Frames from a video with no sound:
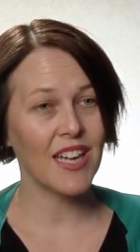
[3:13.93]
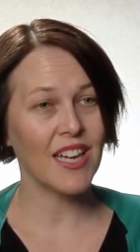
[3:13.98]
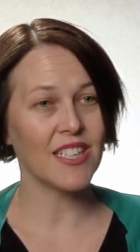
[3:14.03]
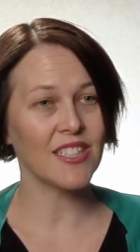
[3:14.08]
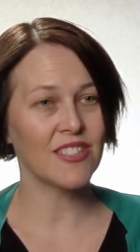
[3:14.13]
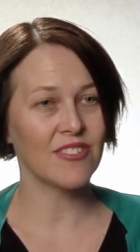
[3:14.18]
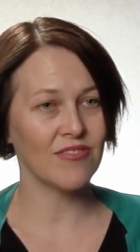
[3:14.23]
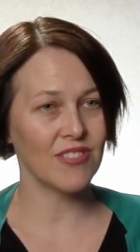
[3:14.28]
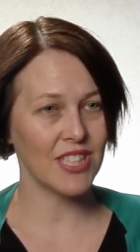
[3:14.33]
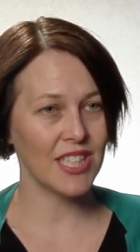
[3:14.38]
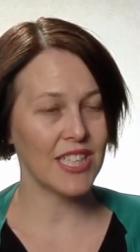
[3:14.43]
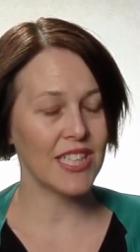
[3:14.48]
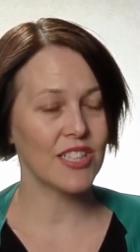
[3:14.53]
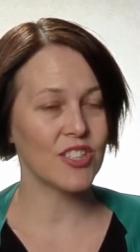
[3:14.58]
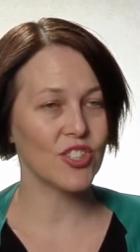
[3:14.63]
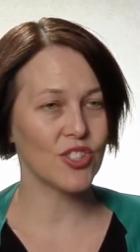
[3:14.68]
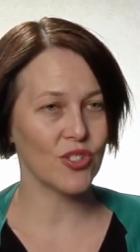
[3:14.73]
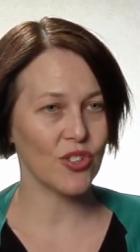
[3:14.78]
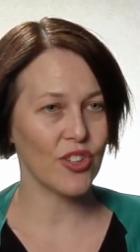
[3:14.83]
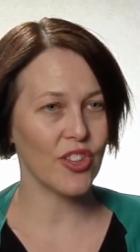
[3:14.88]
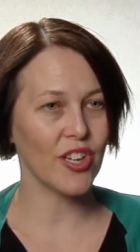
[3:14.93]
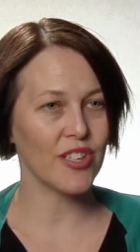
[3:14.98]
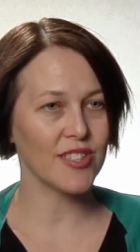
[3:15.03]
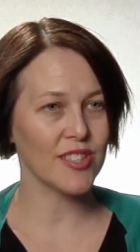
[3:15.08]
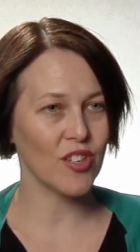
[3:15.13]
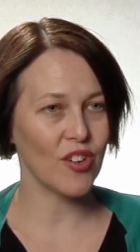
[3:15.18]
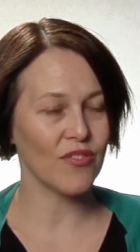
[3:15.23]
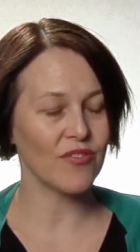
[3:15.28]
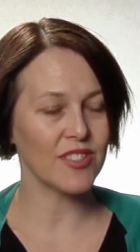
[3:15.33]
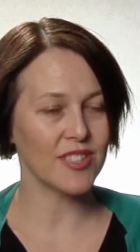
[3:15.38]
and to really ensure those
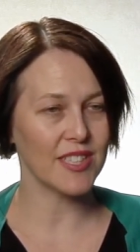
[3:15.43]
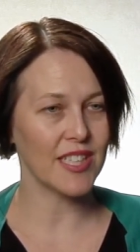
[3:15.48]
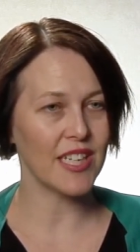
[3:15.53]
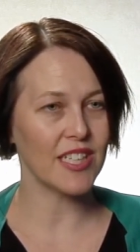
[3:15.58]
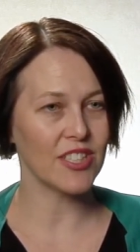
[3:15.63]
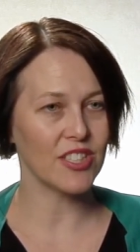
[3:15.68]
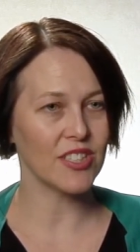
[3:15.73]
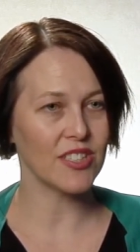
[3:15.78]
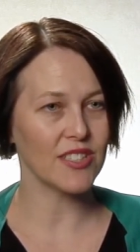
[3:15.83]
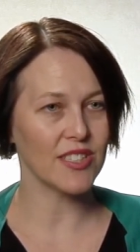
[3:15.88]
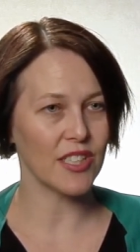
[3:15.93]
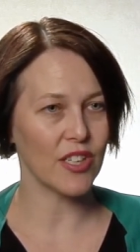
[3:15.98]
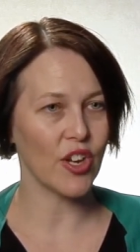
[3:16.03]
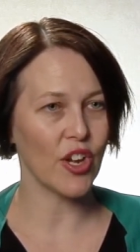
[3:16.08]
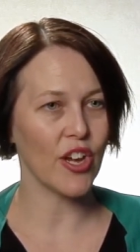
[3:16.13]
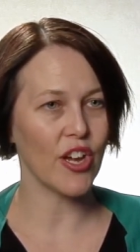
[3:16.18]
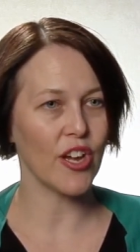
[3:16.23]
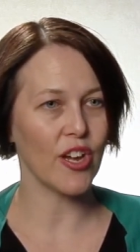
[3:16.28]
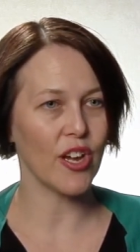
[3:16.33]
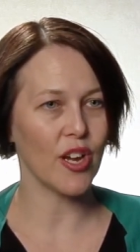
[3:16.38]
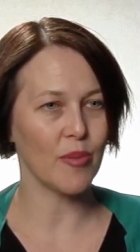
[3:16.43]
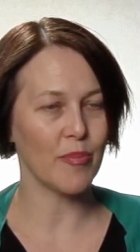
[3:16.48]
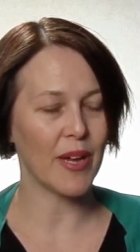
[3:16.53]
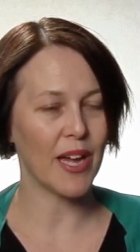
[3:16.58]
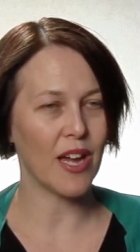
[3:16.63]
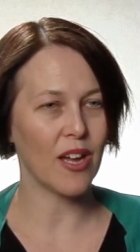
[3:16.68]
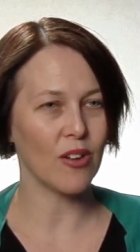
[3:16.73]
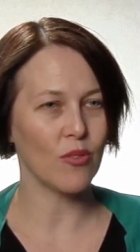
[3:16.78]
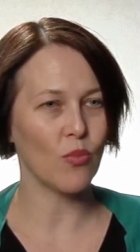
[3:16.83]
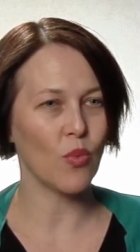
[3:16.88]
conversations occur
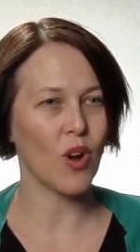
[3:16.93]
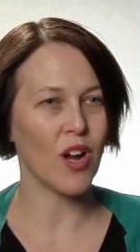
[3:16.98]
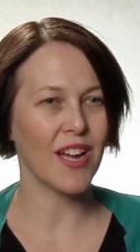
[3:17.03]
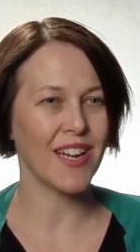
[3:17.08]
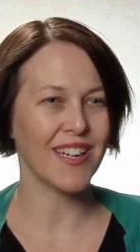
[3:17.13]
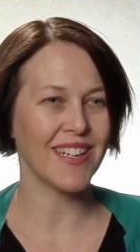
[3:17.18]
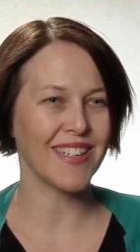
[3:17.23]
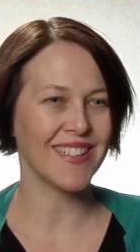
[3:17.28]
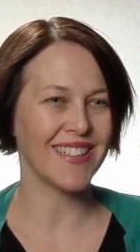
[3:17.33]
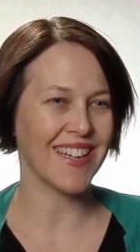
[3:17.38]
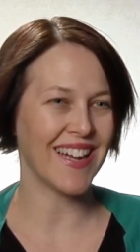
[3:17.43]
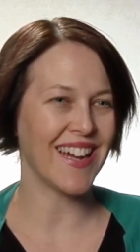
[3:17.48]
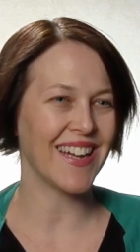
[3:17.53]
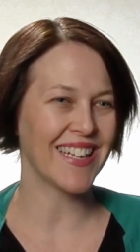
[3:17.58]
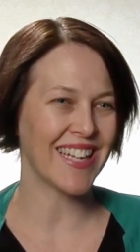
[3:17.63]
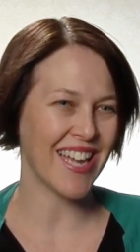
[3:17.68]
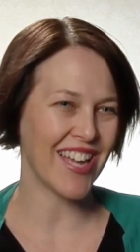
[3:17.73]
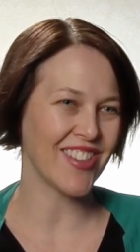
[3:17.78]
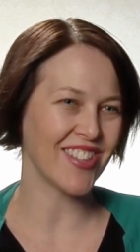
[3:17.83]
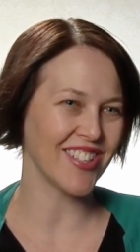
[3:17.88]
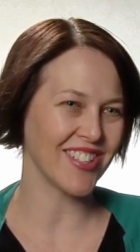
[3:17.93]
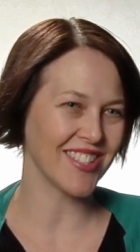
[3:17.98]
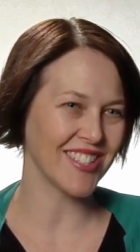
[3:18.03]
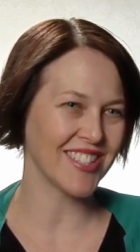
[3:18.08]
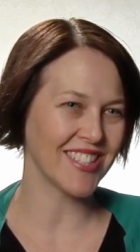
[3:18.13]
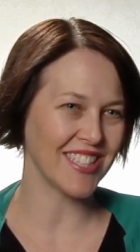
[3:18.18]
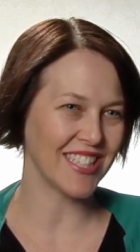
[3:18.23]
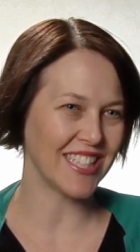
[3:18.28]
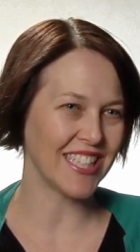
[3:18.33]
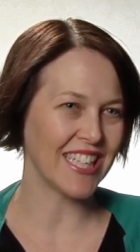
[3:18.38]
about why are catheters
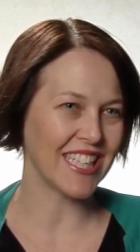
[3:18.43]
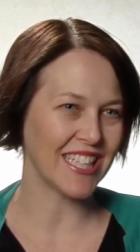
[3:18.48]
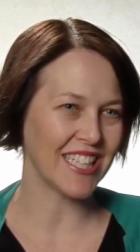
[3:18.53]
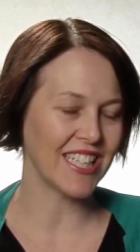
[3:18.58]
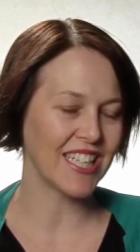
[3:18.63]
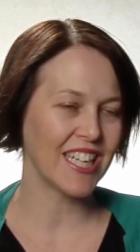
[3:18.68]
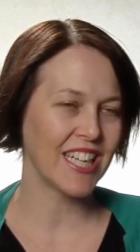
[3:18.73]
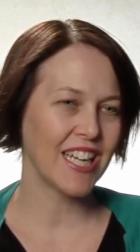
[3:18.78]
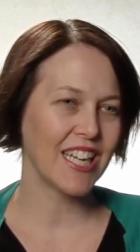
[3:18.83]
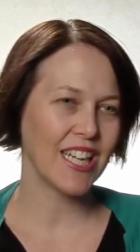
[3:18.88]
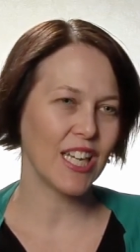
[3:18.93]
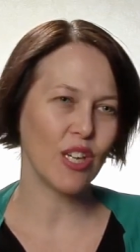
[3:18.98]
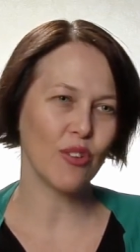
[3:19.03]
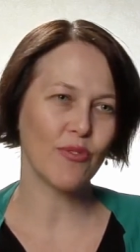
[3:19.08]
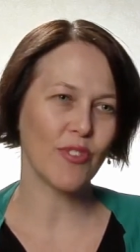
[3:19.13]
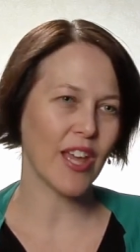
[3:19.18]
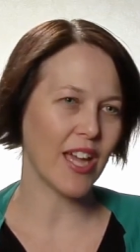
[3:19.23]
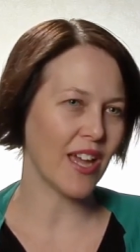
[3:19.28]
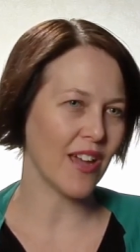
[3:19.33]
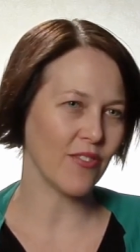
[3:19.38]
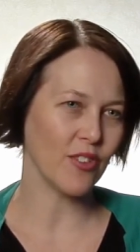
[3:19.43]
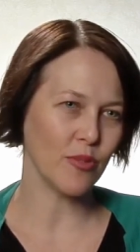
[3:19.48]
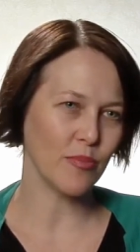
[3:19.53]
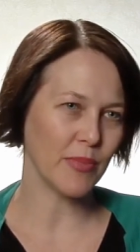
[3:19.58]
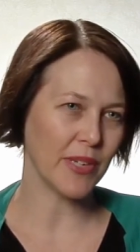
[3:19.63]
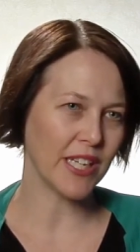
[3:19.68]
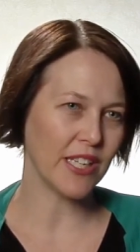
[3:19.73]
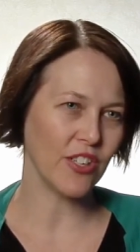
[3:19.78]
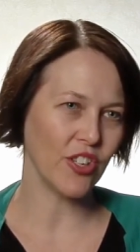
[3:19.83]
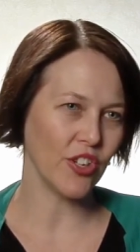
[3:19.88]
still in if they haven't
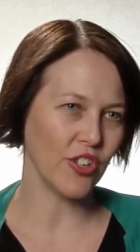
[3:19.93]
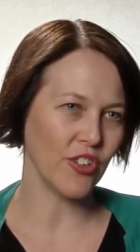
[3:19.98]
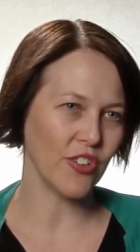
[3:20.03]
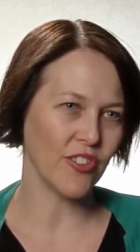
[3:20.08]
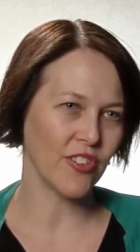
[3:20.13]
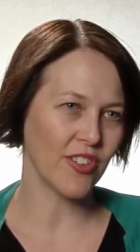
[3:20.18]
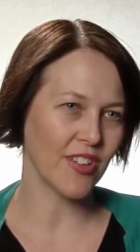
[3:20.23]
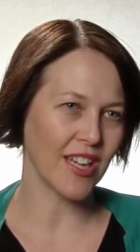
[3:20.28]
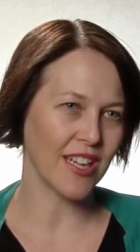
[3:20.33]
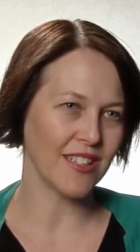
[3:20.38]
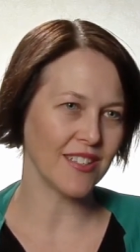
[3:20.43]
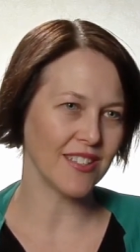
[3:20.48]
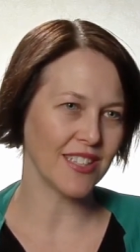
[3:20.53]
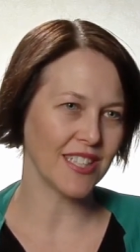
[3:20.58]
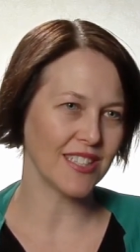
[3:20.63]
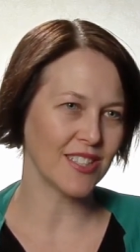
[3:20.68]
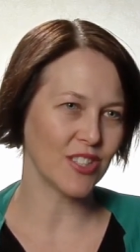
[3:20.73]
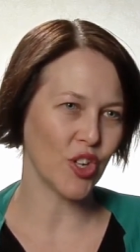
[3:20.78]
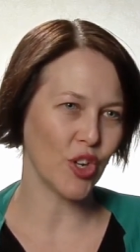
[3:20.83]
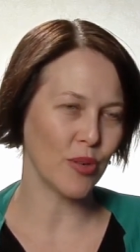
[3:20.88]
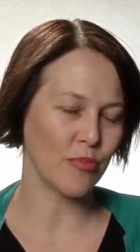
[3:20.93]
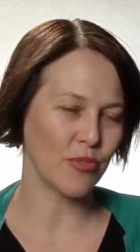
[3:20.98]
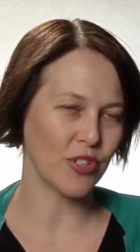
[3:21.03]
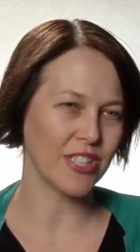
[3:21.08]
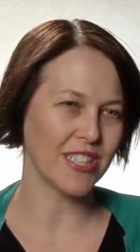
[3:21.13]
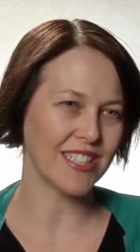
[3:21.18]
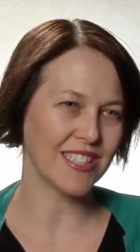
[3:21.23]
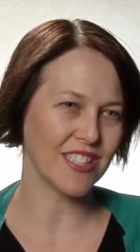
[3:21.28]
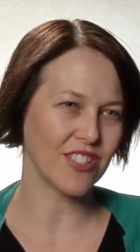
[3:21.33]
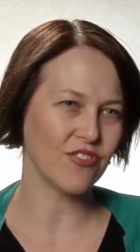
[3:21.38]
been used and there's no
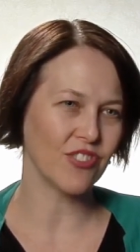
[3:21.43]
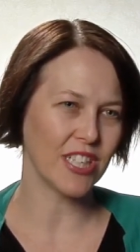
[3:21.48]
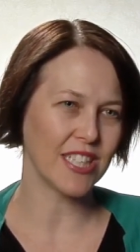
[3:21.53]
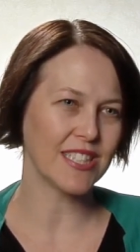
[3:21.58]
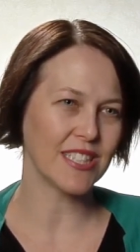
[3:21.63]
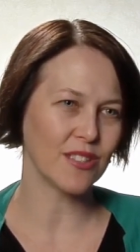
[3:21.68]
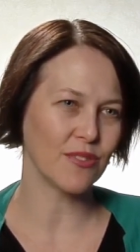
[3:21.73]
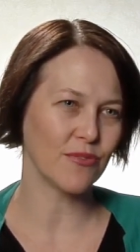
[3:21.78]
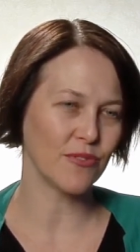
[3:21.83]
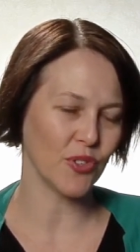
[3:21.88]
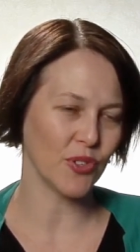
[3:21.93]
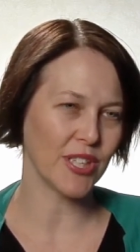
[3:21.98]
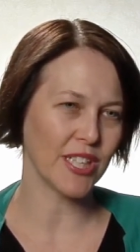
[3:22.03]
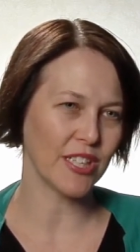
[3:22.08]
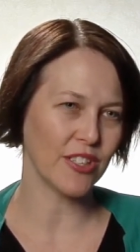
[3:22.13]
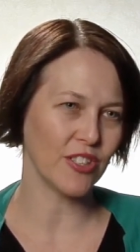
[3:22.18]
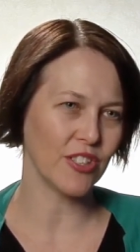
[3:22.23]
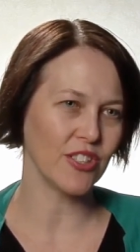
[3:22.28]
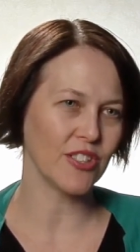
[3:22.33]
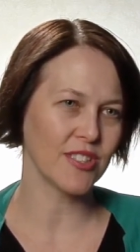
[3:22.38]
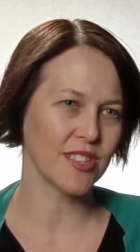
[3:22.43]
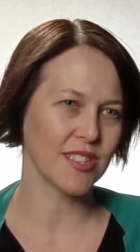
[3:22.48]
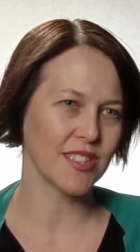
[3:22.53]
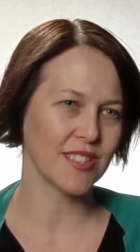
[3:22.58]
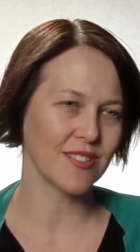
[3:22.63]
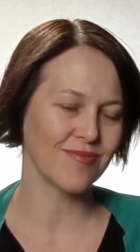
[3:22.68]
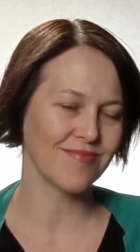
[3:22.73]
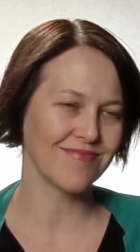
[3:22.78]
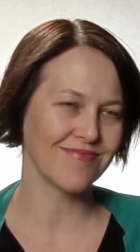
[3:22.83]
predicted reason for their use.